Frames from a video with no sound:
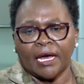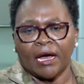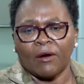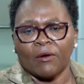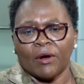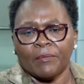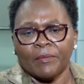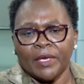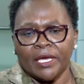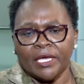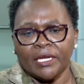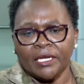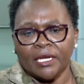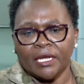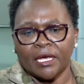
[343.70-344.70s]
our
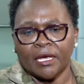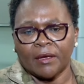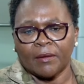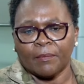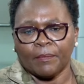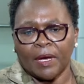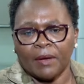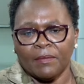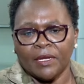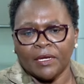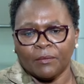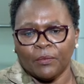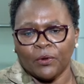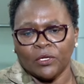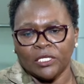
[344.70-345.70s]
main
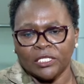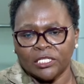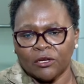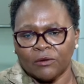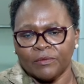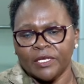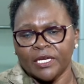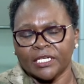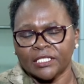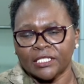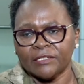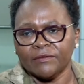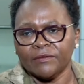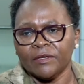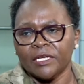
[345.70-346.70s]
public policy
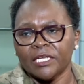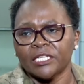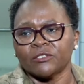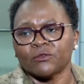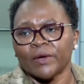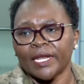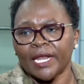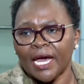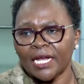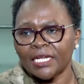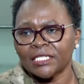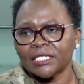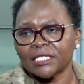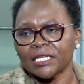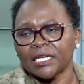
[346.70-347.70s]
objective is to
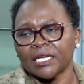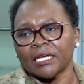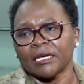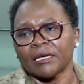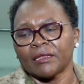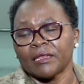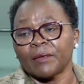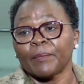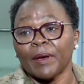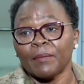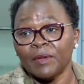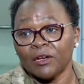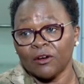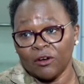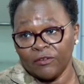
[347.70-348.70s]
enhance the
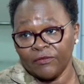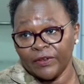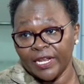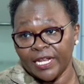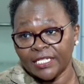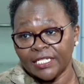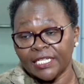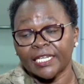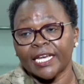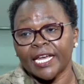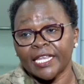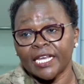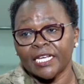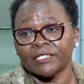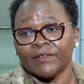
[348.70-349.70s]
public confidence in
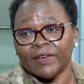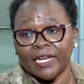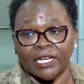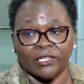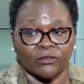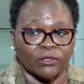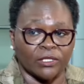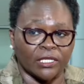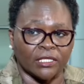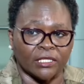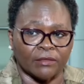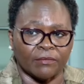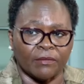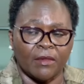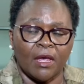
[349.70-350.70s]
Kenya's financial
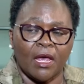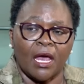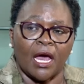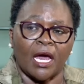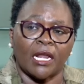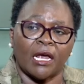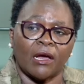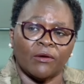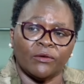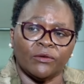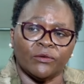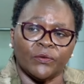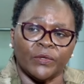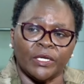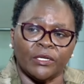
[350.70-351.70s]
system. And how
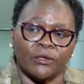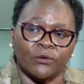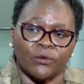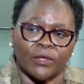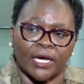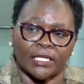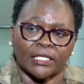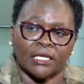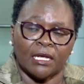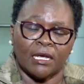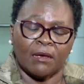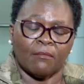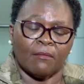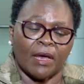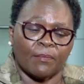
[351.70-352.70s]
do we do that?
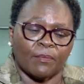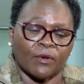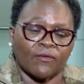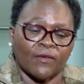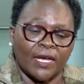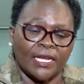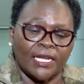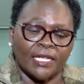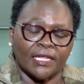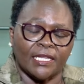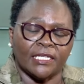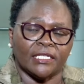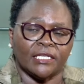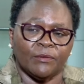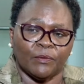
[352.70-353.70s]
By providing
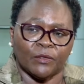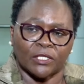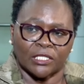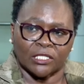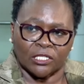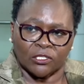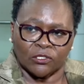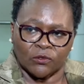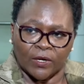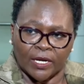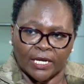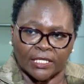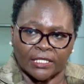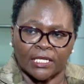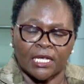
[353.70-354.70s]
this deposit
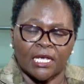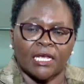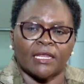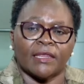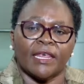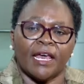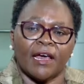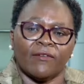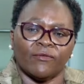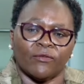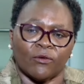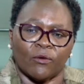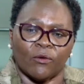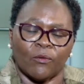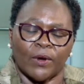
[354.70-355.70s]
insurance.
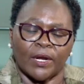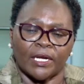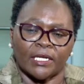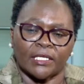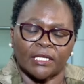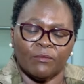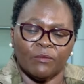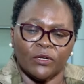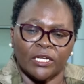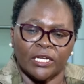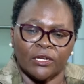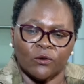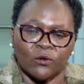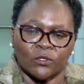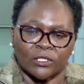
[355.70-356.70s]
Therefore, when somebody
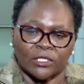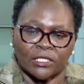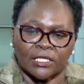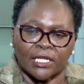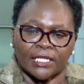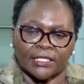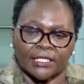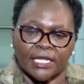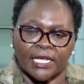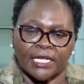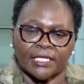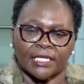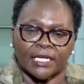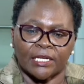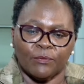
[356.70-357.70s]
knows that there
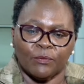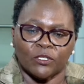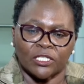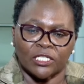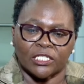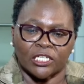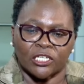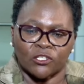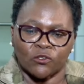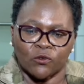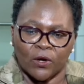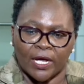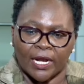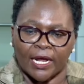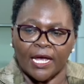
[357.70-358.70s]
is a deposit
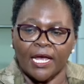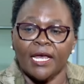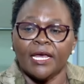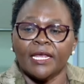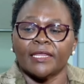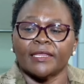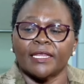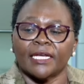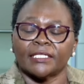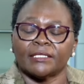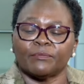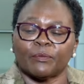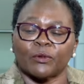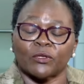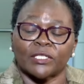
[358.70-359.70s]
insurer that
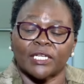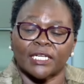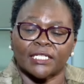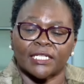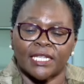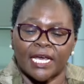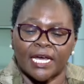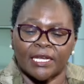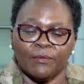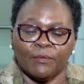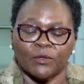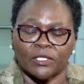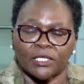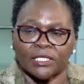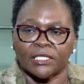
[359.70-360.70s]
protects their
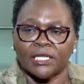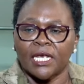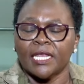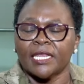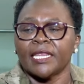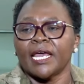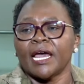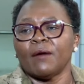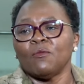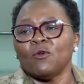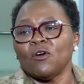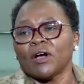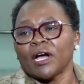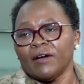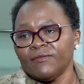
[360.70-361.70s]
deposits, they are
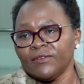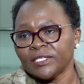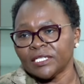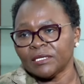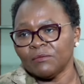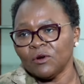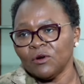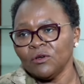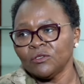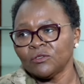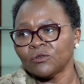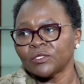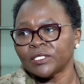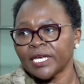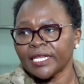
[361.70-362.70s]
more comfortable
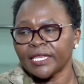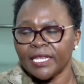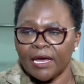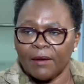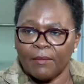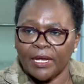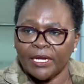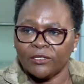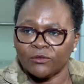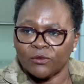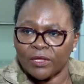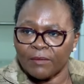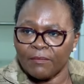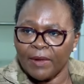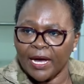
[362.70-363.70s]
to take their money
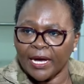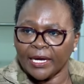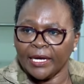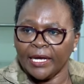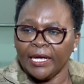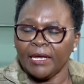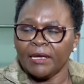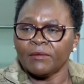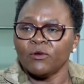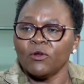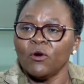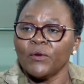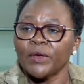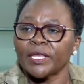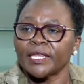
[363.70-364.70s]
to the bank,
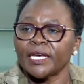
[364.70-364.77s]
knowing